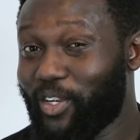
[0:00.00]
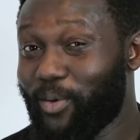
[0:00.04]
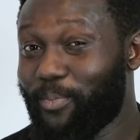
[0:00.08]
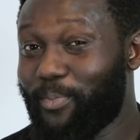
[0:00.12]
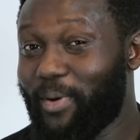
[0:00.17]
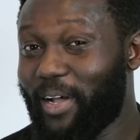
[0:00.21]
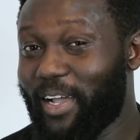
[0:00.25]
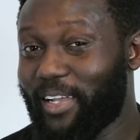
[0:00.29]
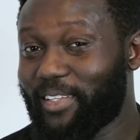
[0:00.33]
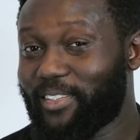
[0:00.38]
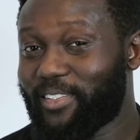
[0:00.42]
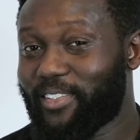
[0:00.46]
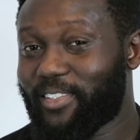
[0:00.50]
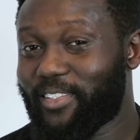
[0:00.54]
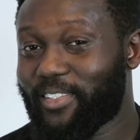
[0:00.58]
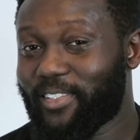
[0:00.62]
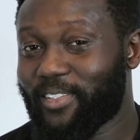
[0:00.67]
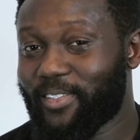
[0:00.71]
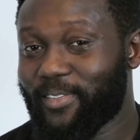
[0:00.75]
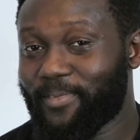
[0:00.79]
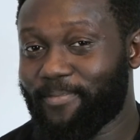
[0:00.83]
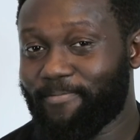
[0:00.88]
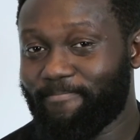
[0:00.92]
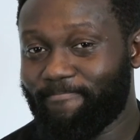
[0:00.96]
your
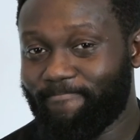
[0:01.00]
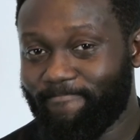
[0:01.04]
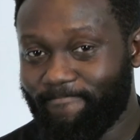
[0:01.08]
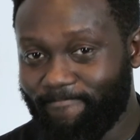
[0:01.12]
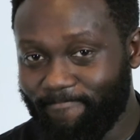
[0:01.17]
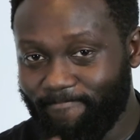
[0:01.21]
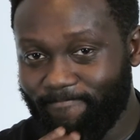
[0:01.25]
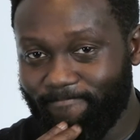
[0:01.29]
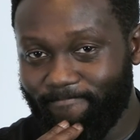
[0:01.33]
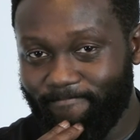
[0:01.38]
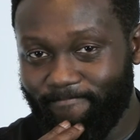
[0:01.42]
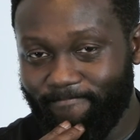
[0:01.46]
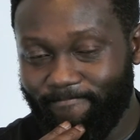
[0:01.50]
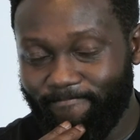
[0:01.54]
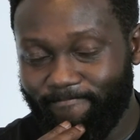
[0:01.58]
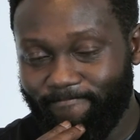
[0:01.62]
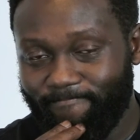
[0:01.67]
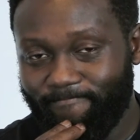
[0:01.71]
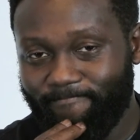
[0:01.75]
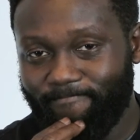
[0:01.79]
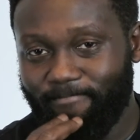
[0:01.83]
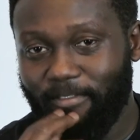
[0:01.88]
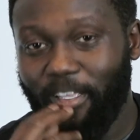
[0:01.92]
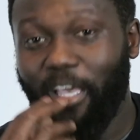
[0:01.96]
butts.
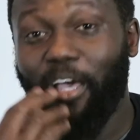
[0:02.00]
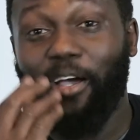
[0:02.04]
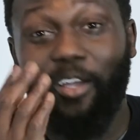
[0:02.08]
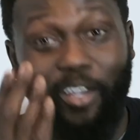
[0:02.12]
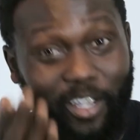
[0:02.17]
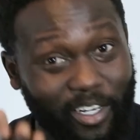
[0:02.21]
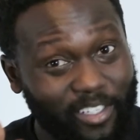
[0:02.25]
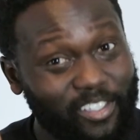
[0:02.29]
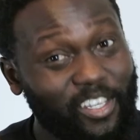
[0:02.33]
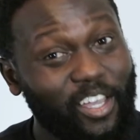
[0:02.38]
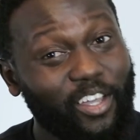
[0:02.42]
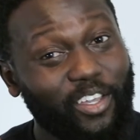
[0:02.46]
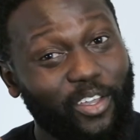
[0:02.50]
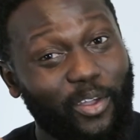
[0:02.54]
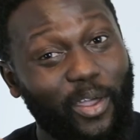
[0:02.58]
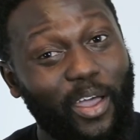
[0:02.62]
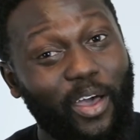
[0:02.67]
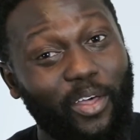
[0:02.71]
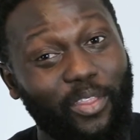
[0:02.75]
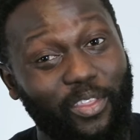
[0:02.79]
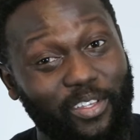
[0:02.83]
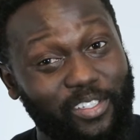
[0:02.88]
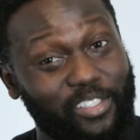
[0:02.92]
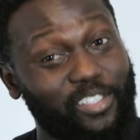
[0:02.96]
I'm going to tell you
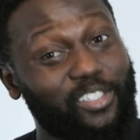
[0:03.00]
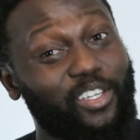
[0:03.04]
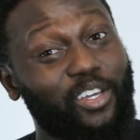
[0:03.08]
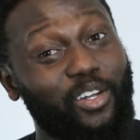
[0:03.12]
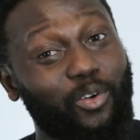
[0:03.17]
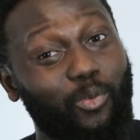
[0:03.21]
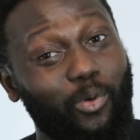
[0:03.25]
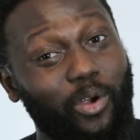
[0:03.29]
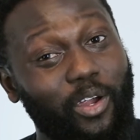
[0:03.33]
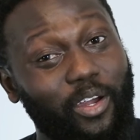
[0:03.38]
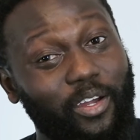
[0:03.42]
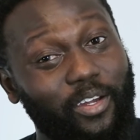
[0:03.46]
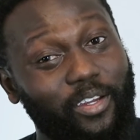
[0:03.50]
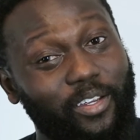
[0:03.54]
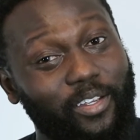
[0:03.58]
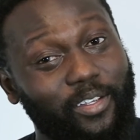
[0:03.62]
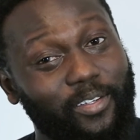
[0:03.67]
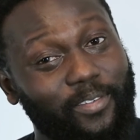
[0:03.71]
how this is going to work.